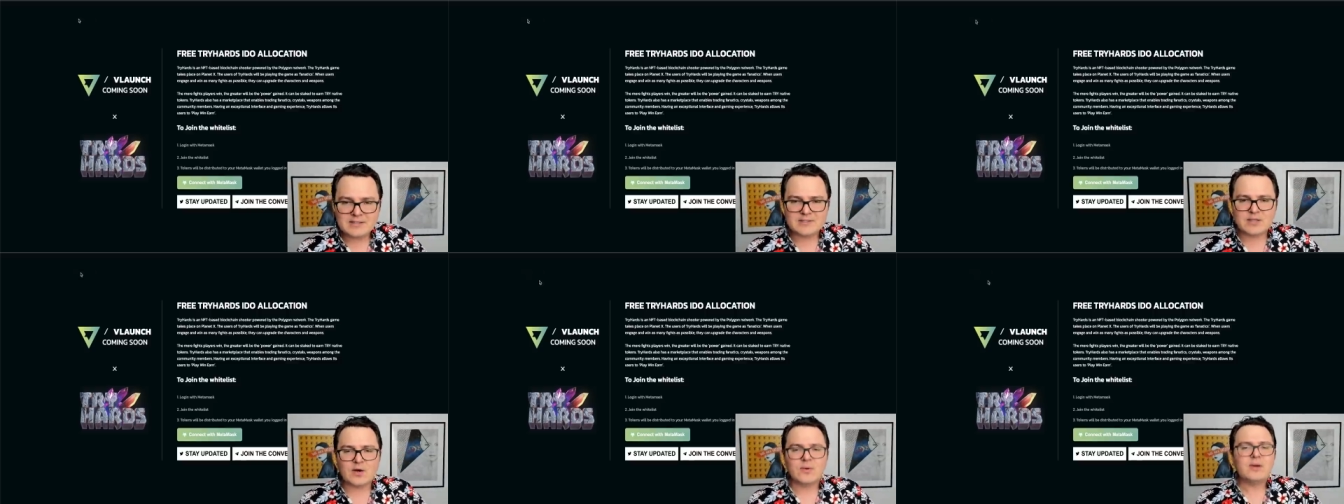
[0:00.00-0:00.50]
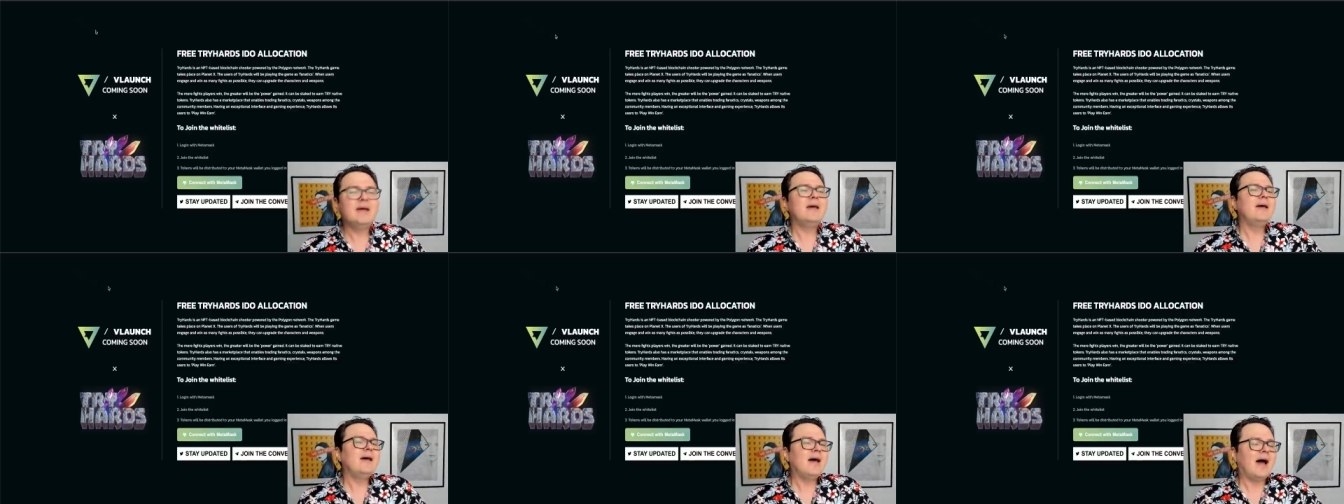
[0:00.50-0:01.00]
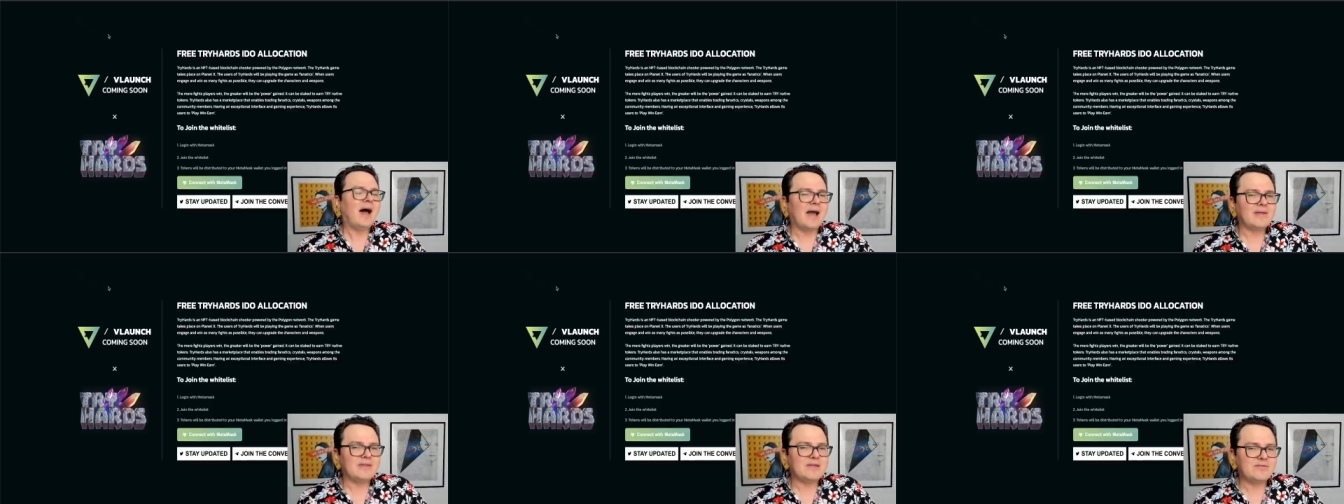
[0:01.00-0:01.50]
So
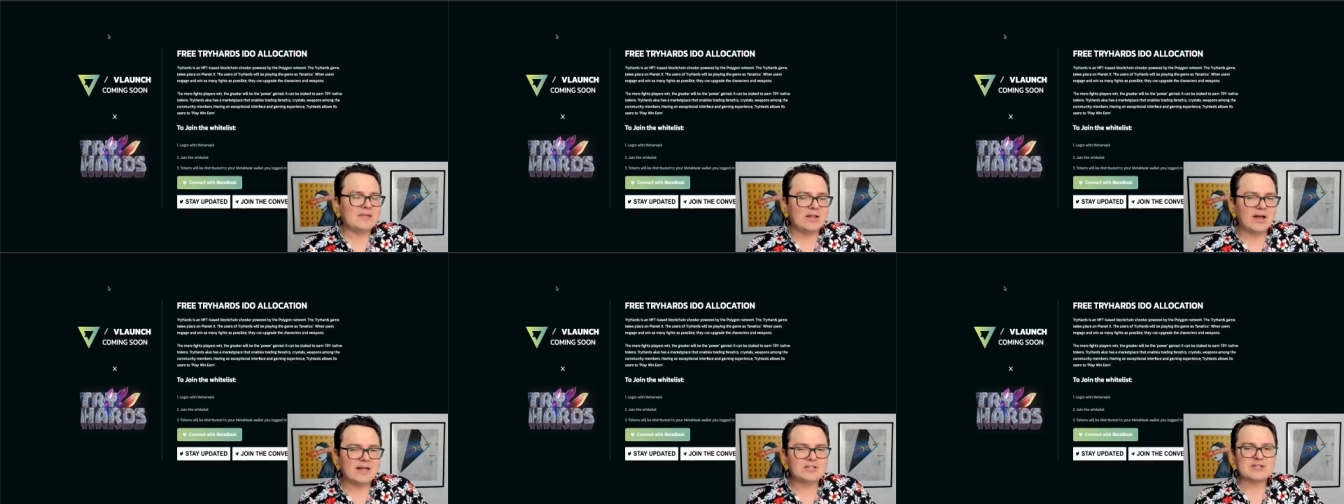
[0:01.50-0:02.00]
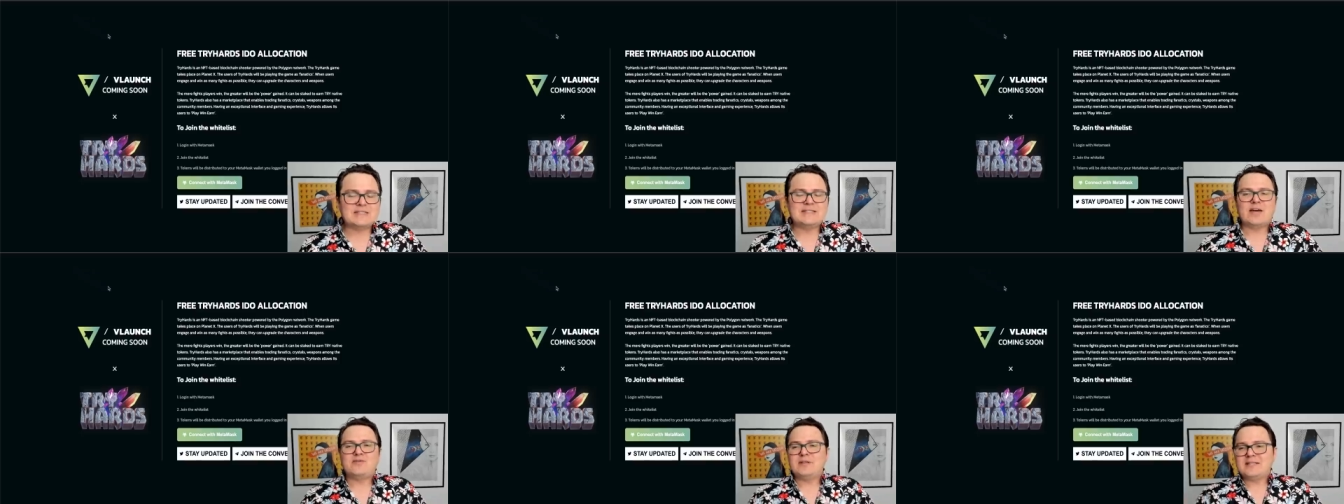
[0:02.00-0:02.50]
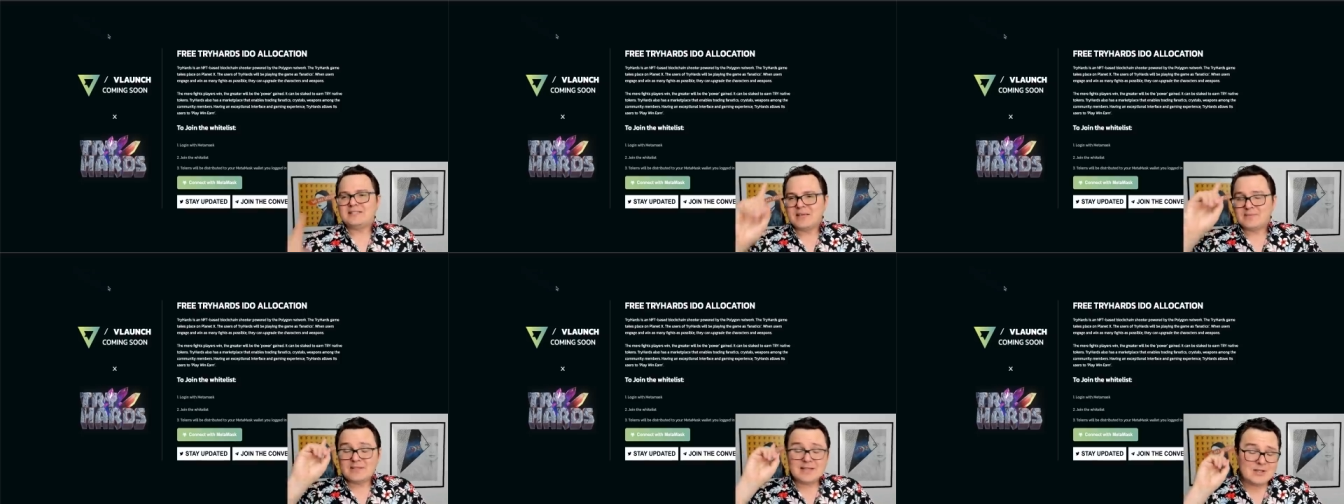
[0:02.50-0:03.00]
I think VLaunch is definitely
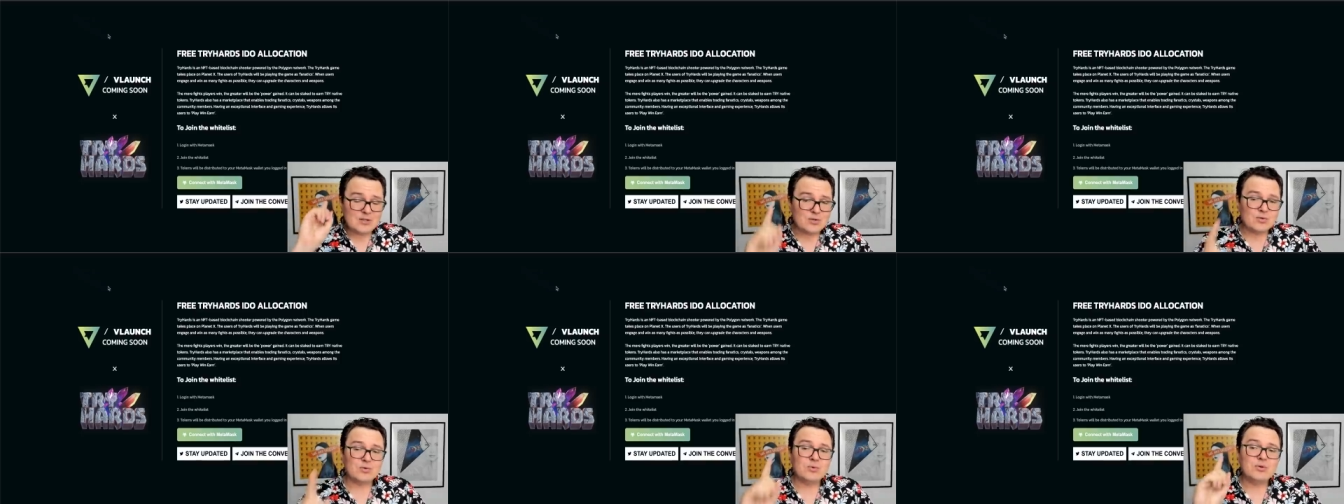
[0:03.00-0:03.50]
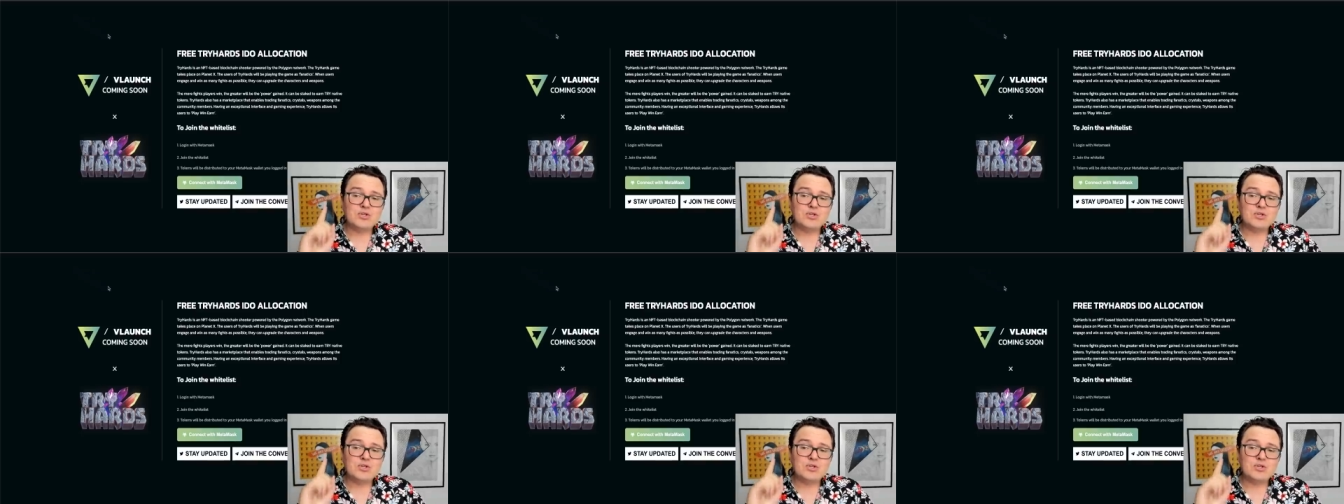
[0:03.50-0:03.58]
something that you